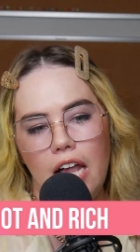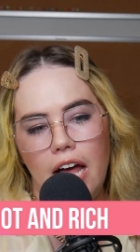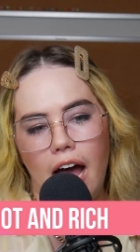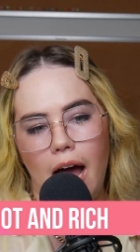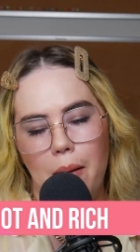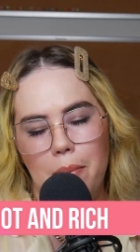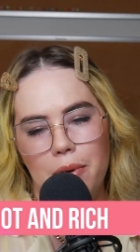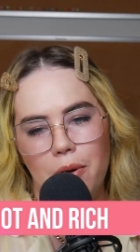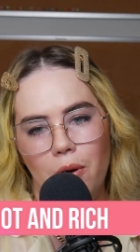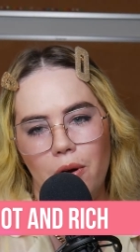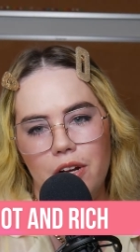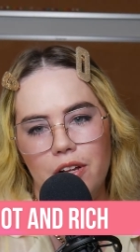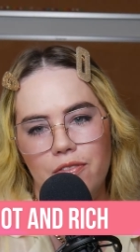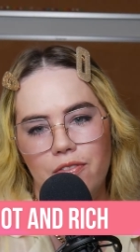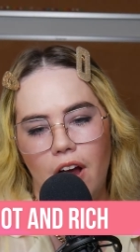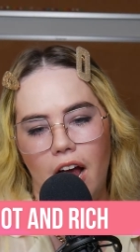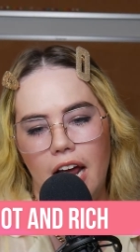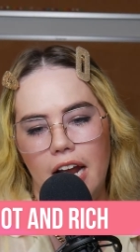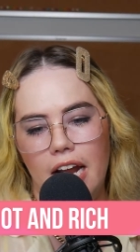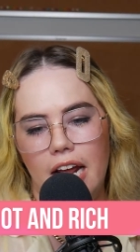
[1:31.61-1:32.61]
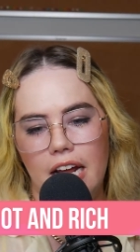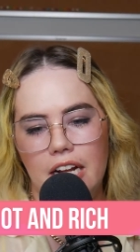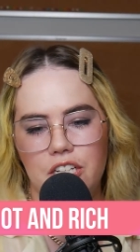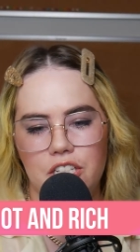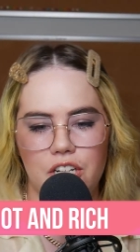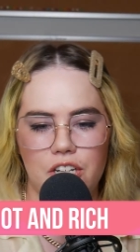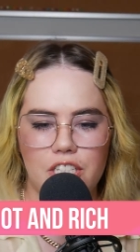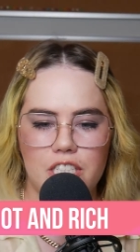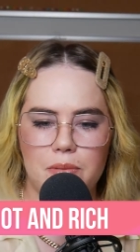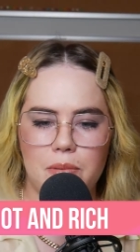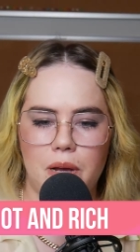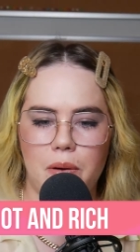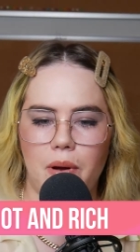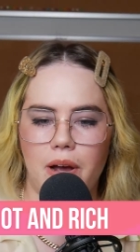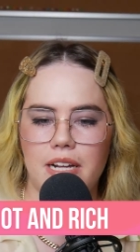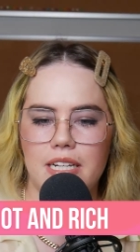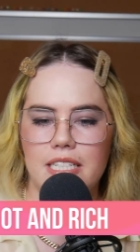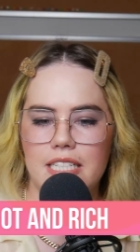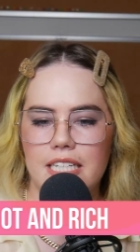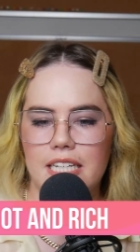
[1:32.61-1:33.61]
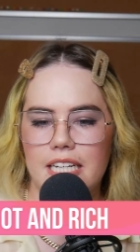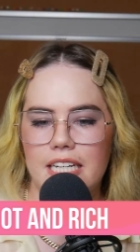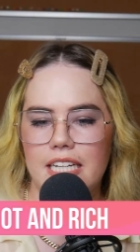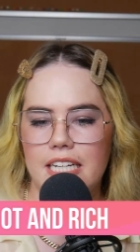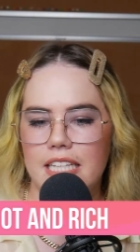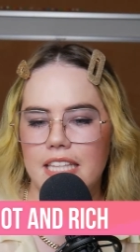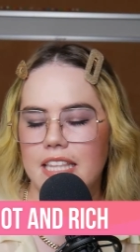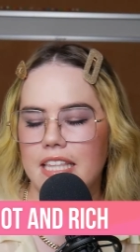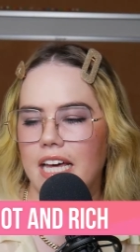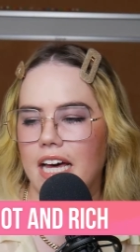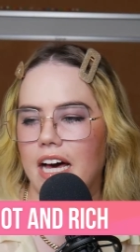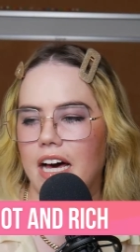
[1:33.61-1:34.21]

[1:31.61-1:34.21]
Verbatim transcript: Happy Horny Friday. Cheers to my white teeth.